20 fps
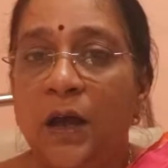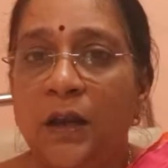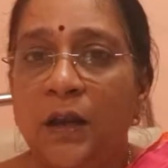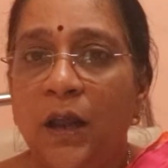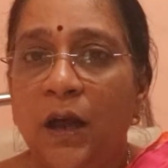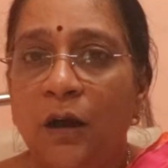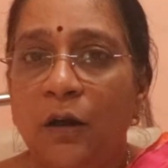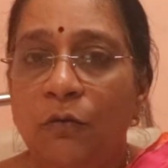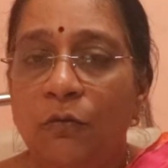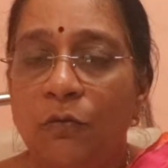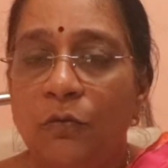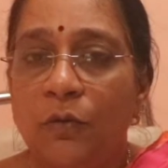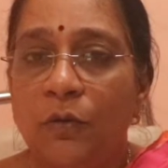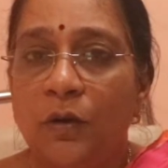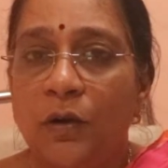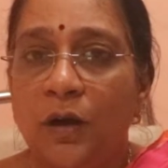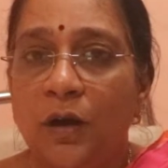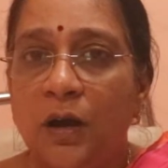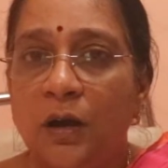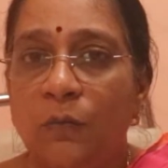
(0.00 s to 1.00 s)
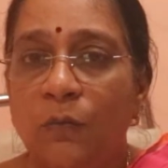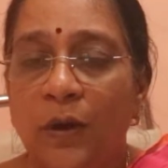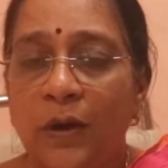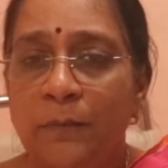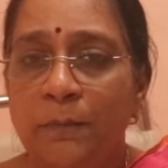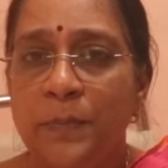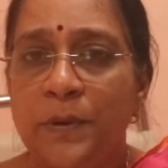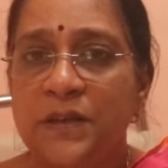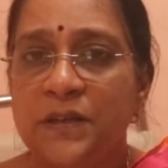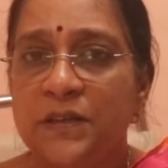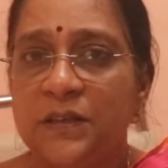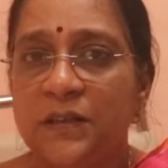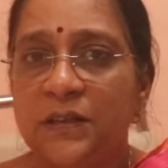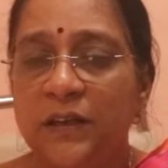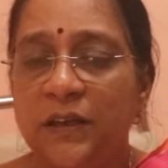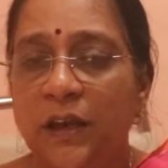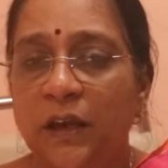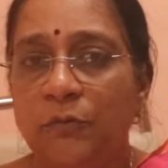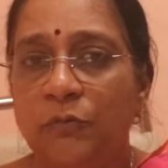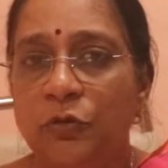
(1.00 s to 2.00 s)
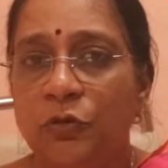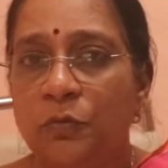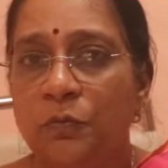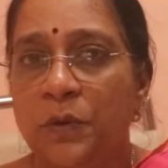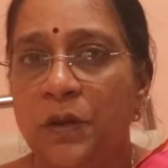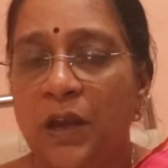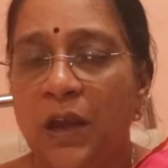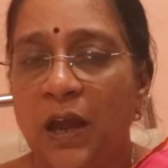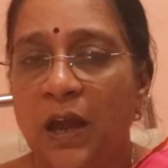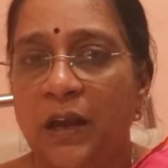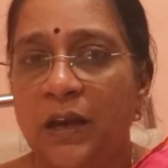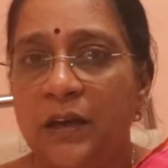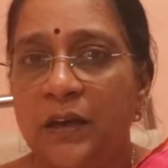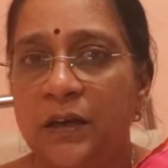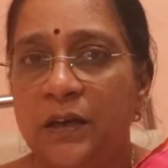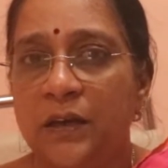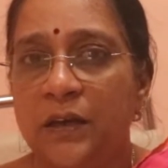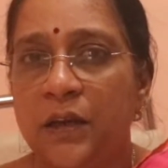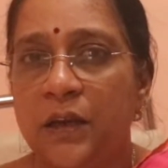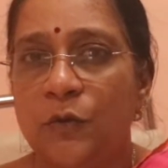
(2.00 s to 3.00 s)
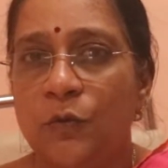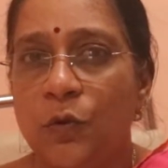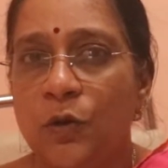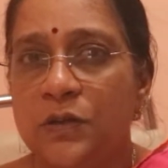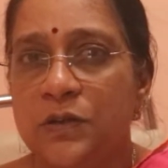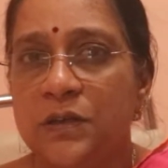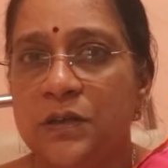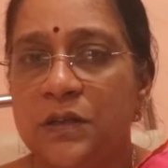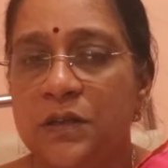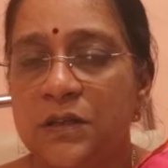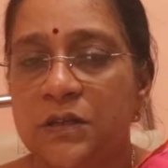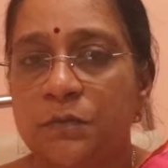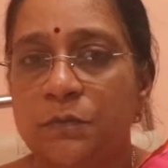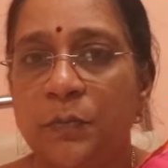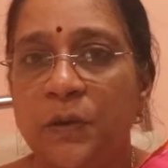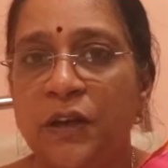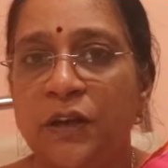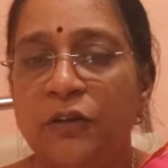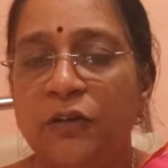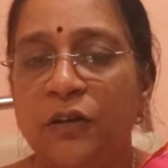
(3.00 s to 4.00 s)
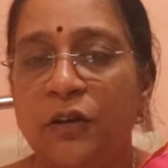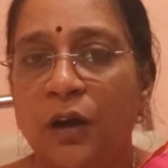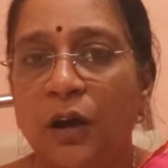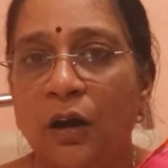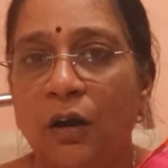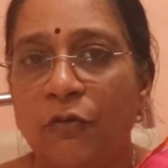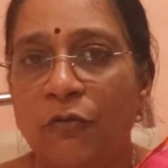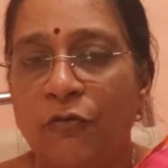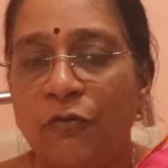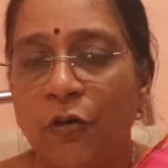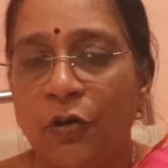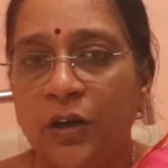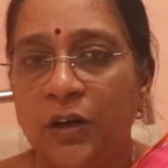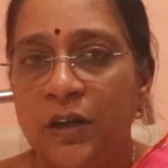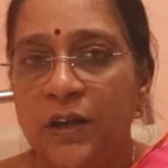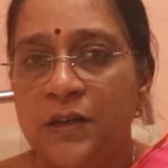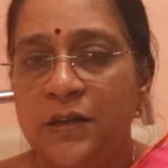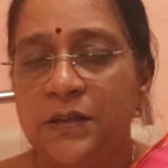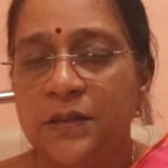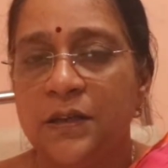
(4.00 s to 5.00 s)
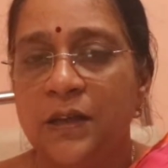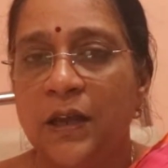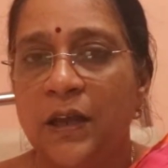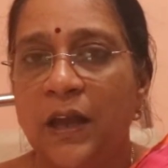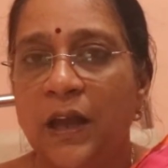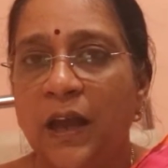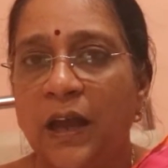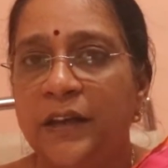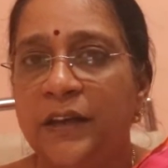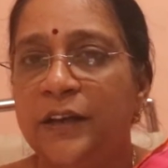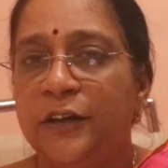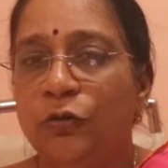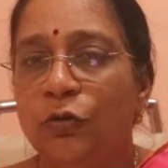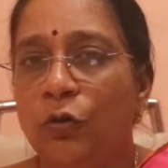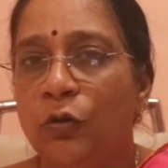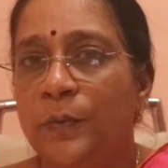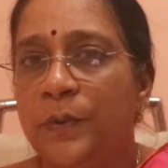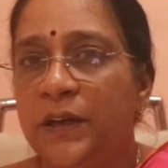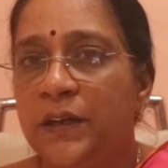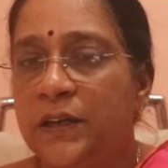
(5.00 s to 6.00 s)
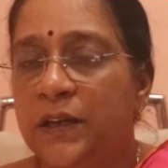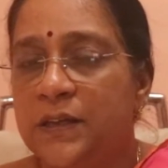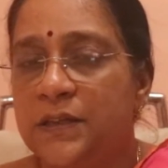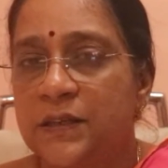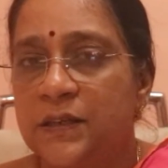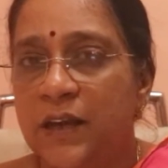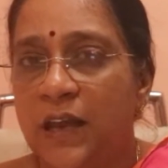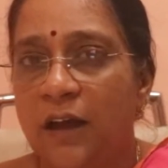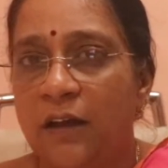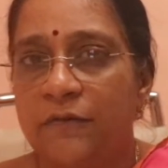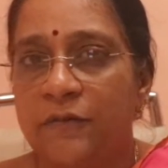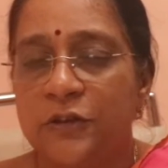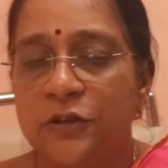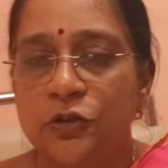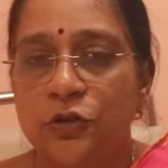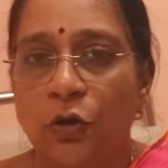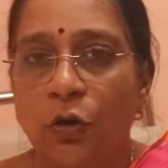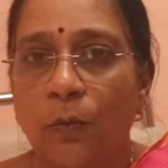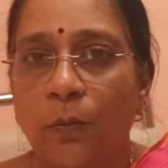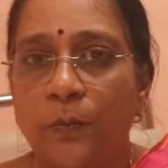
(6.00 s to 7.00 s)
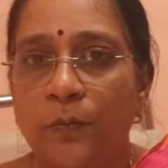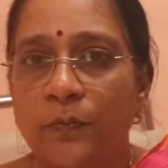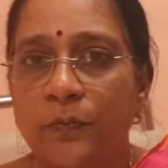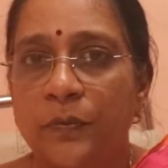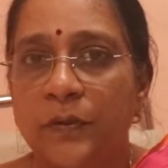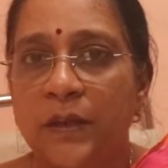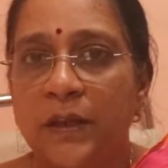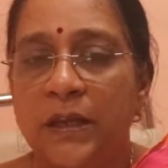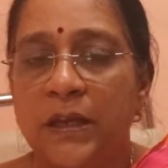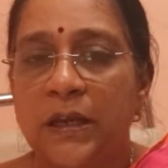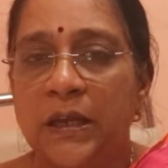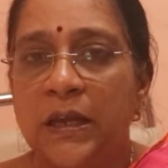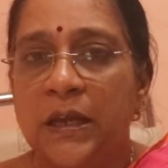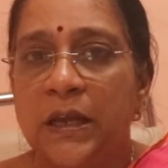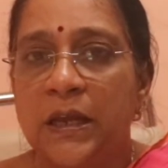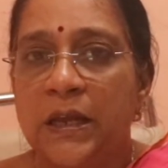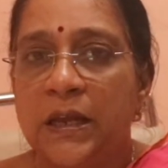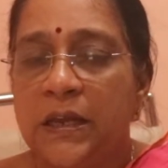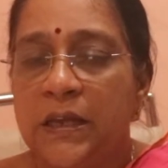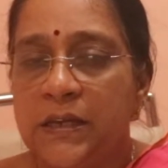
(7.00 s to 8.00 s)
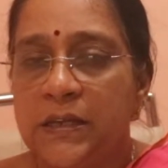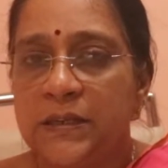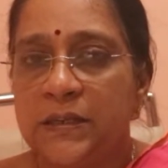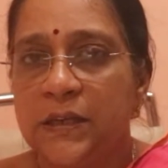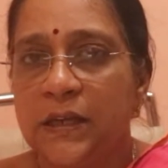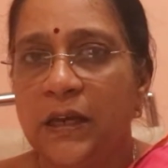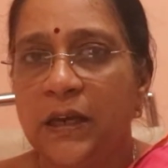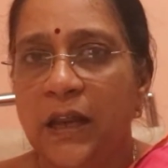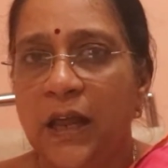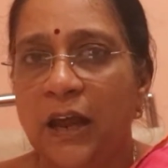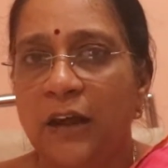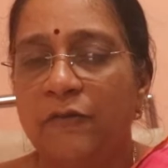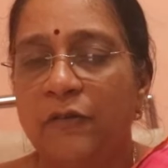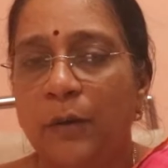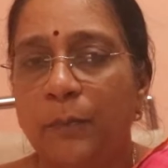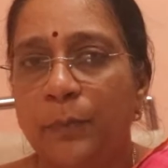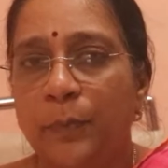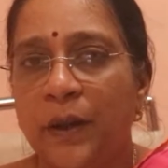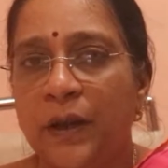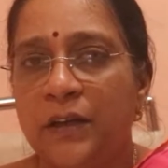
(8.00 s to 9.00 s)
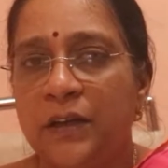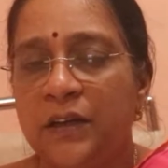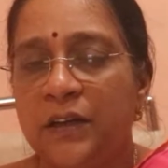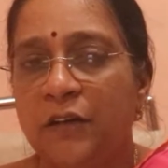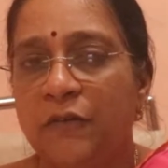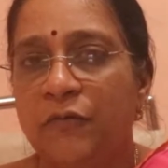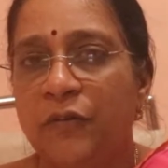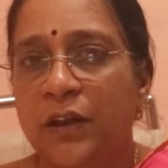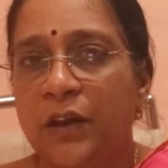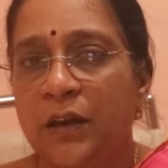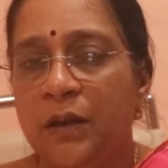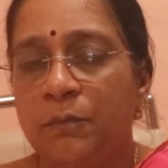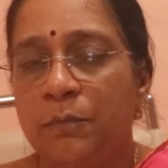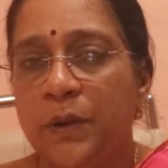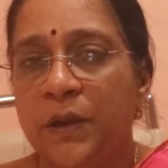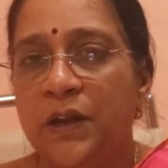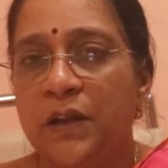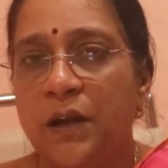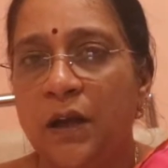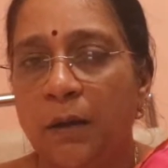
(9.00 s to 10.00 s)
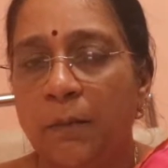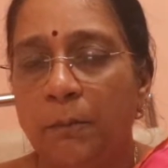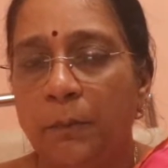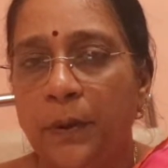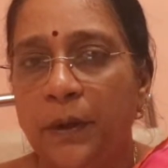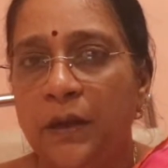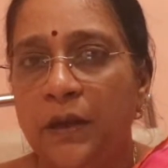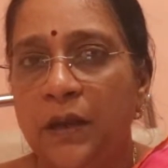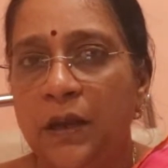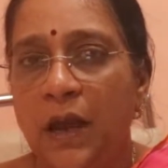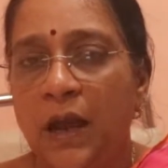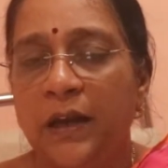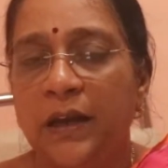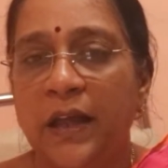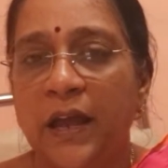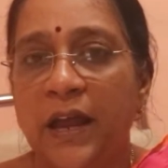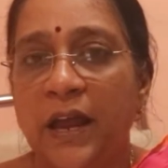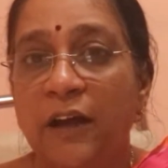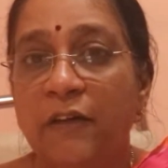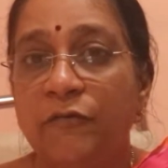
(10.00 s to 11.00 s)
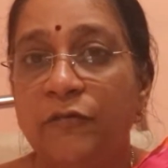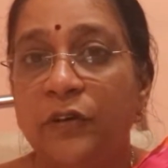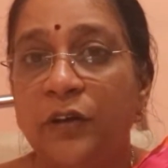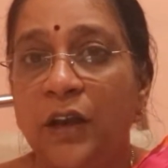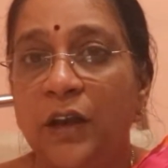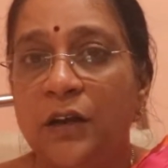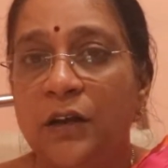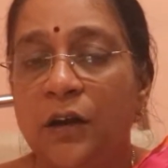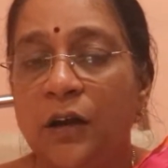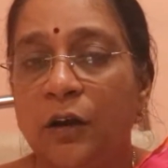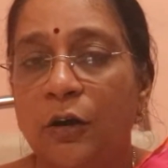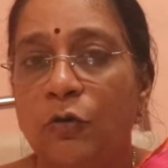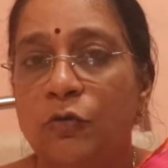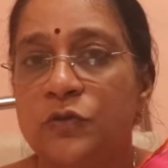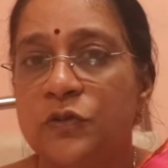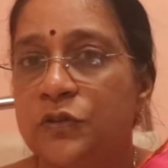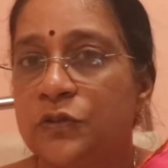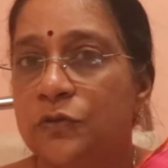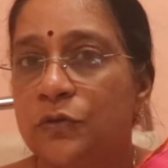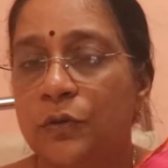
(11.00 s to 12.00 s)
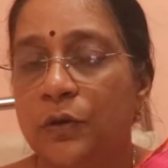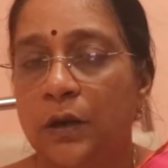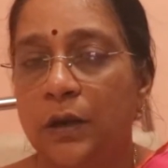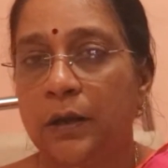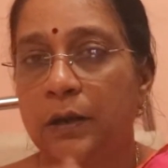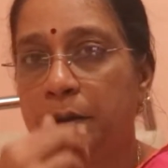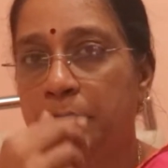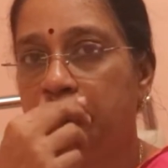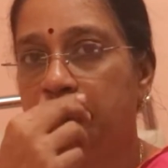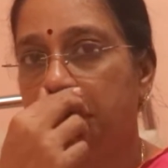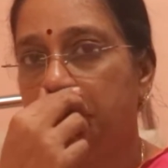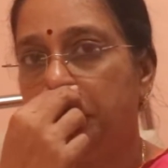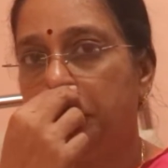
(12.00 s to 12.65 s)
Now, one person came to me and he was in his mid 40s and he told me he doesn't have a job. He said, I have applied in a very big company and I have 10 rounds to clear.